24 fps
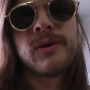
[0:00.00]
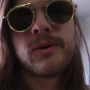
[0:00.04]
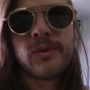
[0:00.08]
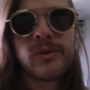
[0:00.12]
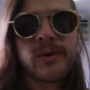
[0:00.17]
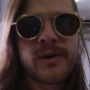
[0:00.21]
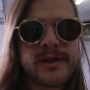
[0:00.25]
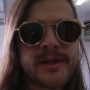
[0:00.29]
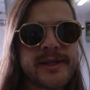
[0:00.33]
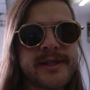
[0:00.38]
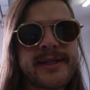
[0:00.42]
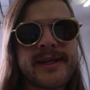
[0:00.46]

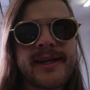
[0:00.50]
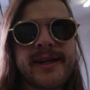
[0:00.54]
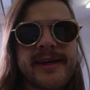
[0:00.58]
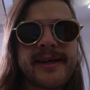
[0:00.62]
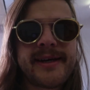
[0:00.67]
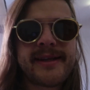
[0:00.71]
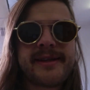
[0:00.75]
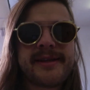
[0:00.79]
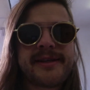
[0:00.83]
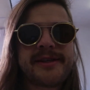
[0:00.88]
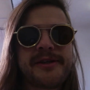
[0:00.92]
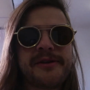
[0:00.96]
We're just gonna
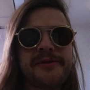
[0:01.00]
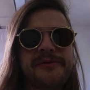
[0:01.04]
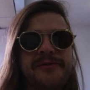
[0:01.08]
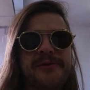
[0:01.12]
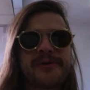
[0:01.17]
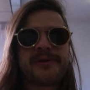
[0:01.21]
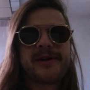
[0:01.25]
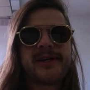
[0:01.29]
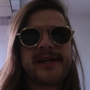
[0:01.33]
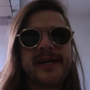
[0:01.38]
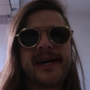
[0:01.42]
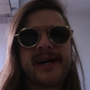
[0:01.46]
get the
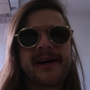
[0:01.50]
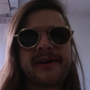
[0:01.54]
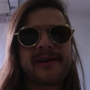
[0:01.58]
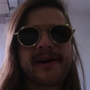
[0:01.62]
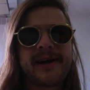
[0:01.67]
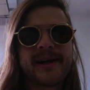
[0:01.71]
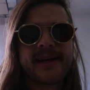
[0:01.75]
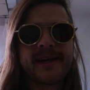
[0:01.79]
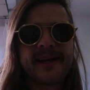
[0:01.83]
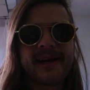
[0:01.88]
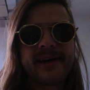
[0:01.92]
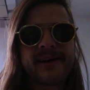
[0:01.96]
240 out
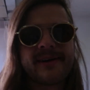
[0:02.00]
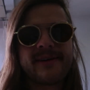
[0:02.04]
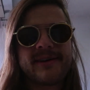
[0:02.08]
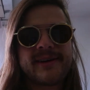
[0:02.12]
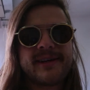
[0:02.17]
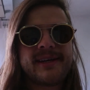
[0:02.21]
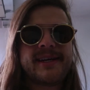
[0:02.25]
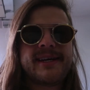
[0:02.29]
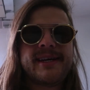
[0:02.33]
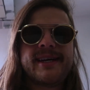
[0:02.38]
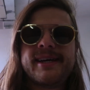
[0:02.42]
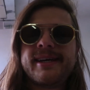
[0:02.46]
right now.
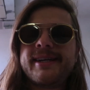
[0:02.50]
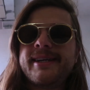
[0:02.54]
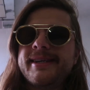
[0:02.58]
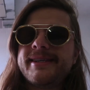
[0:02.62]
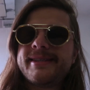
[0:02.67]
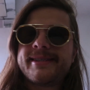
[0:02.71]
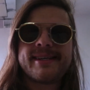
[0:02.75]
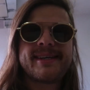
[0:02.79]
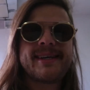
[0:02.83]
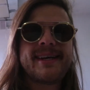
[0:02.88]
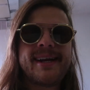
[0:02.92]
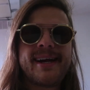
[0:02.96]
It
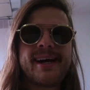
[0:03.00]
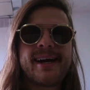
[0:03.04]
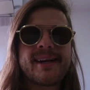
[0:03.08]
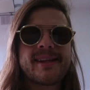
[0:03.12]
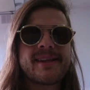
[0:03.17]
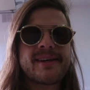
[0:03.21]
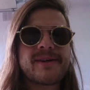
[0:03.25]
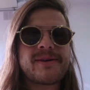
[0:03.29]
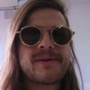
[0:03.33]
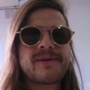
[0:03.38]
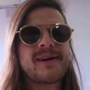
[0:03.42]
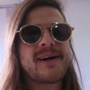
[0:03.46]
needs to get out
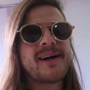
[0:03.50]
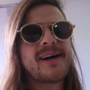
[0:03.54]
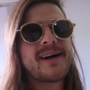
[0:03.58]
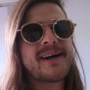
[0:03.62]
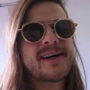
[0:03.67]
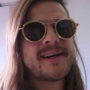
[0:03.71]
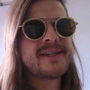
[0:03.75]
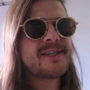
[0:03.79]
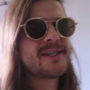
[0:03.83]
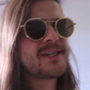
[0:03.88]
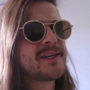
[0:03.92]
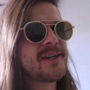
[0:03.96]
of the
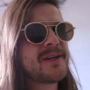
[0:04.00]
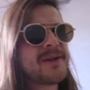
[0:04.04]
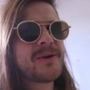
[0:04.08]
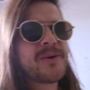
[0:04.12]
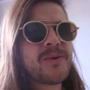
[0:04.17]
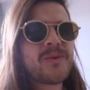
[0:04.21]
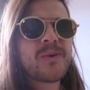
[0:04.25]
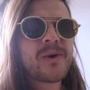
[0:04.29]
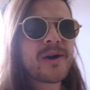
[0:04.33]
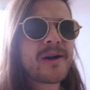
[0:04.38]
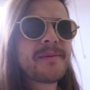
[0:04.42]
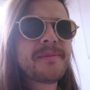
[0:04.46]
garage,
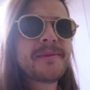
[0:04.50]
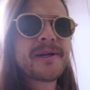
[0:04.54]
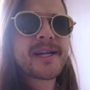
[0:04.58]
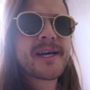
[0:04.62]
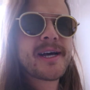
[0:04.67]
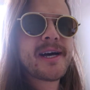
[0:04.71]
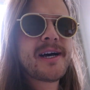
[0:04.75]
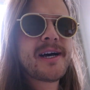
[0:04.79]
warm it